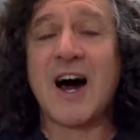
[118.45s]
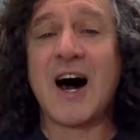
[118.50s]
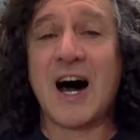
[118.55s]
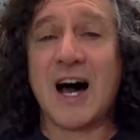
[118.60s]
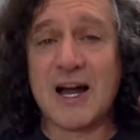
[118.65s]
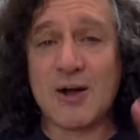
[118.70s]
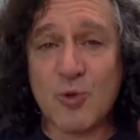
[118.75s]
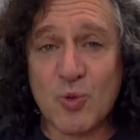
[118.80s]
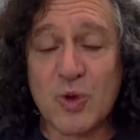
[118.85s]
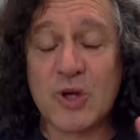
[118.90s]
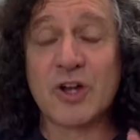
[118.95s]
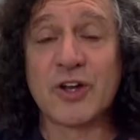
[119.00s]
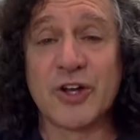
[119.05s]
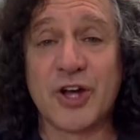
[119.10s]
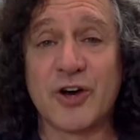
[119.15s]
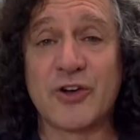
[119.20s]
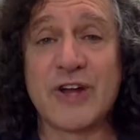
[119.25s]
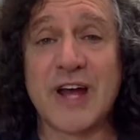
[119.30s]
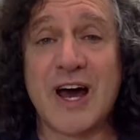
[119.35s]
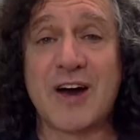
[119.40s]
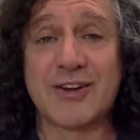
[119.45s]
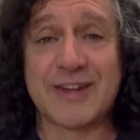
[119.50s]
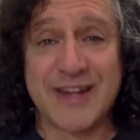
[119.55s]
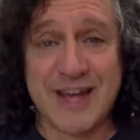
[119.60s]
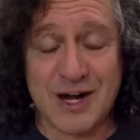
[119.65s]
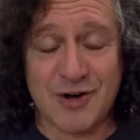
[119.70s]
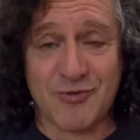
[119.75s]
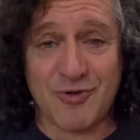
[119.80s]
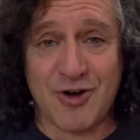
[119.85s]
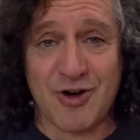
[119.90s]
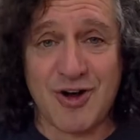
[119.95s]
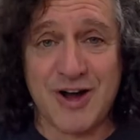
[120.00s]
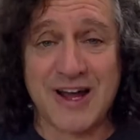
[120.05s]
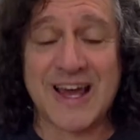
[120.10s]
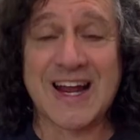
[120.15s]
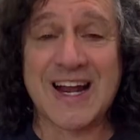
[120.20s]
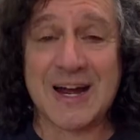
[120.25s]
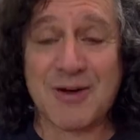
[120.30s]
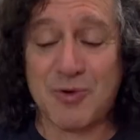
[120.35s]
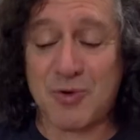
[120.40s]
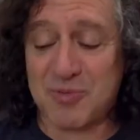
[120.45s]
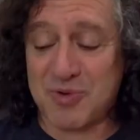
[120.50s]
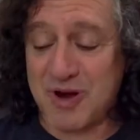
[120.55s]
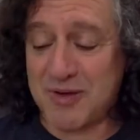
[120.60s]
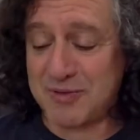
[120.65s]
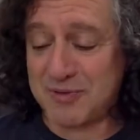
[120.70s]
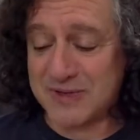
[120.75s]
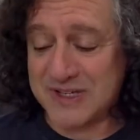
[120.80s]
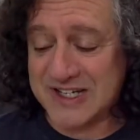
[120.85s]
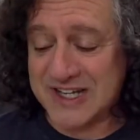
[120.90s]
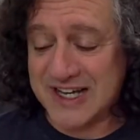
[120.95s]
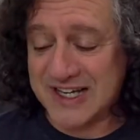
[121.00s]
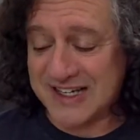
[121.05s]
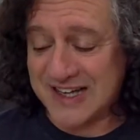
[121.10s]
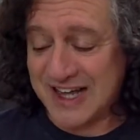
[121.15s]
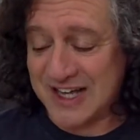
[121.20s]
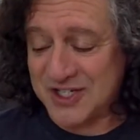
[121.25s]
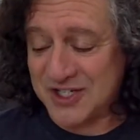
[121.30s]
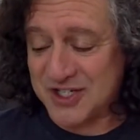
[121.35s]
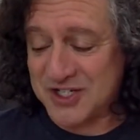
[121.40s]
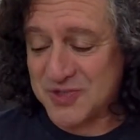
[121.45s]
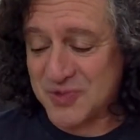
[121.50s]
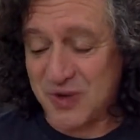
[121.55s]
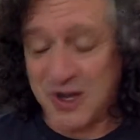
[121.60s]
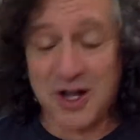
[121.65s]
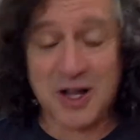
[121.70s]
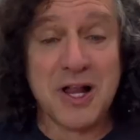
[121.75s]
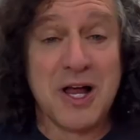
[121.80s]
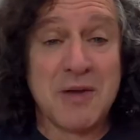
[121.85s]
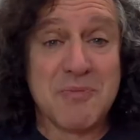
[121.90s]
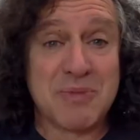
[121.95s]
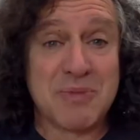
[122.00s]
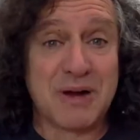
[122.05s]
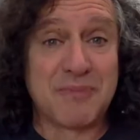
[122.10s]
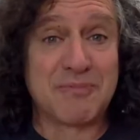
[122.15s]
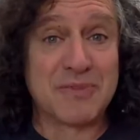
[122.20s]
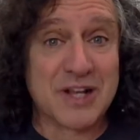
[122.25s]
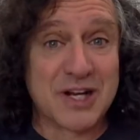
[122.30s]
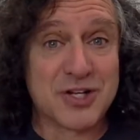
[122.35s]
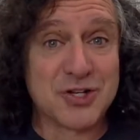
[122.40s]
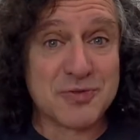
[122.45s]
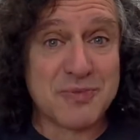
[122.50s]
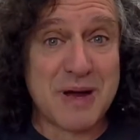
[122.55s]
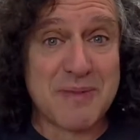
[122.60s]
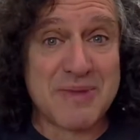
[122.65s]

I will no doubt get it wrong, and I will probably take a tangent as well. But I'm going to do my